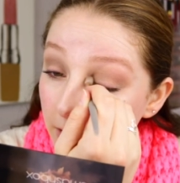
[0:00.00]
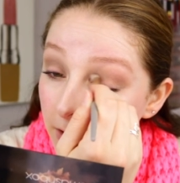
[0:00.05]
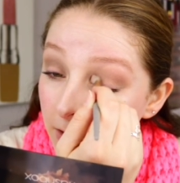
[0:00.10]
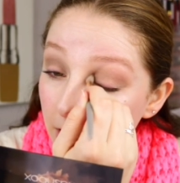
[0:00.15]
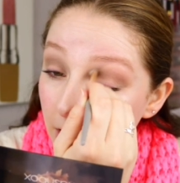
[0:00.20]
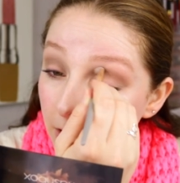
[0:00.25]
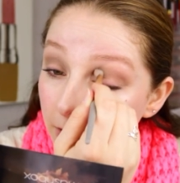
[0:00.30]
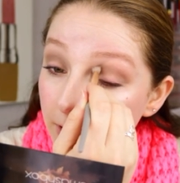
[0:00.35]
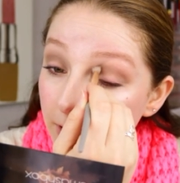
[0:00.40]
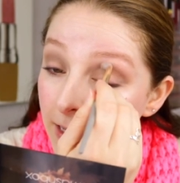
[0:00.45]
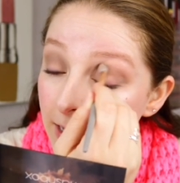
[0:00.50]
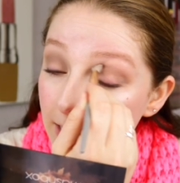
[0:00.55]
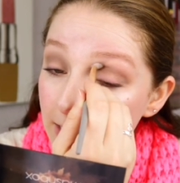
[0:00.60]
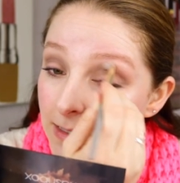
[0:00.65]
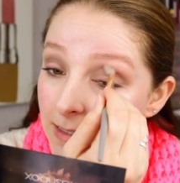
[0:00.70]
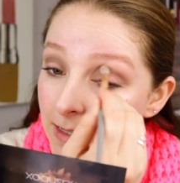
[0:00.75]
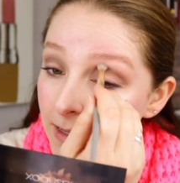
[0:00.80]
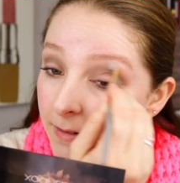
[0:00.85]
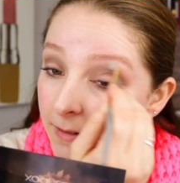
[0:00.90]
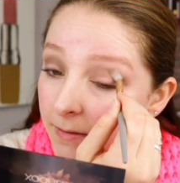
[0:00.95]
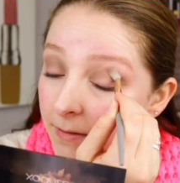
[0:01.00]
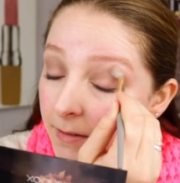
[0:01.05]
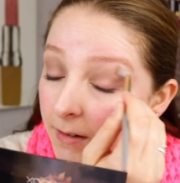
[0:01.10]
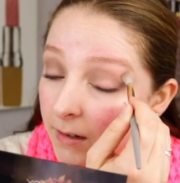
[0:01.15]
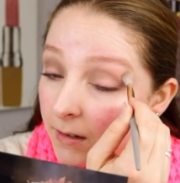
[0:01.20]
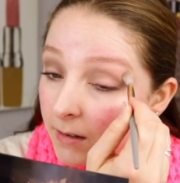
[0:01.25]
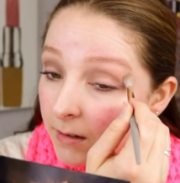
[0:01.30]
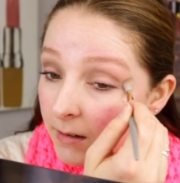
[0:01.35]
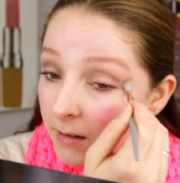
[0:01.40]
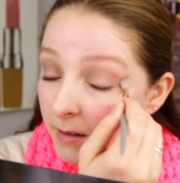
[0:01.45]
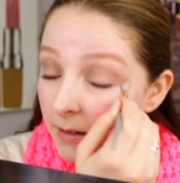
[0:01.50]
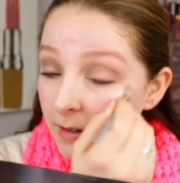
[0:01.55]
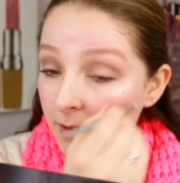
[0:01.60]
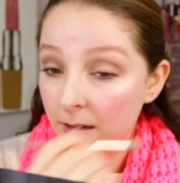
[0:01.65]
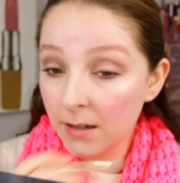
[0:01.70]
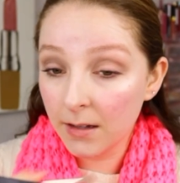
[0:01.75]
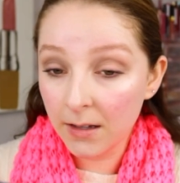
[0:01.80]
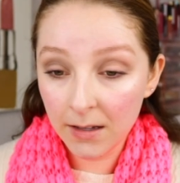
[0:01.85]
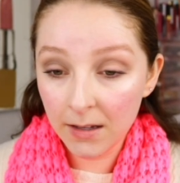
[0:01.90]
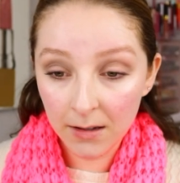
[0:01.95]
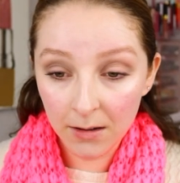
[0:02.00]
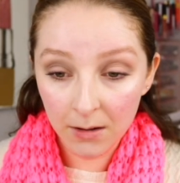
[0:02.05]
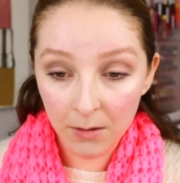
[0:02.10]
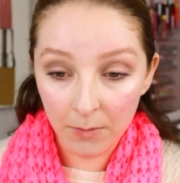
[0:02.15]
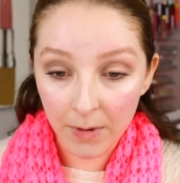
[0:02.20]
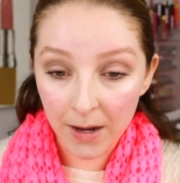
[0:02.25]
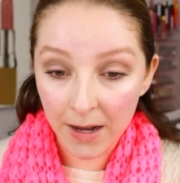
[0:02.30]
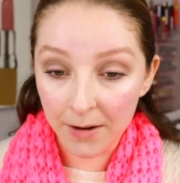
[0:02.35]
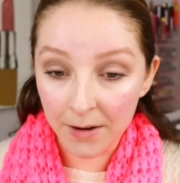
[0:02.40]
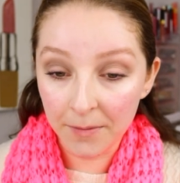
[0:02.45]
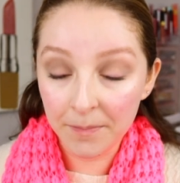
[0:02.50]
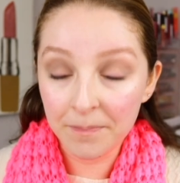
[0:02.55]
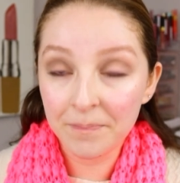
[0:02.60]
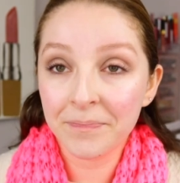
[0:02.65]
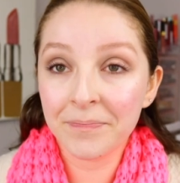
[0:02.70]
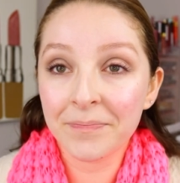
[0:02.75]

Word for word: cohesive. Wow.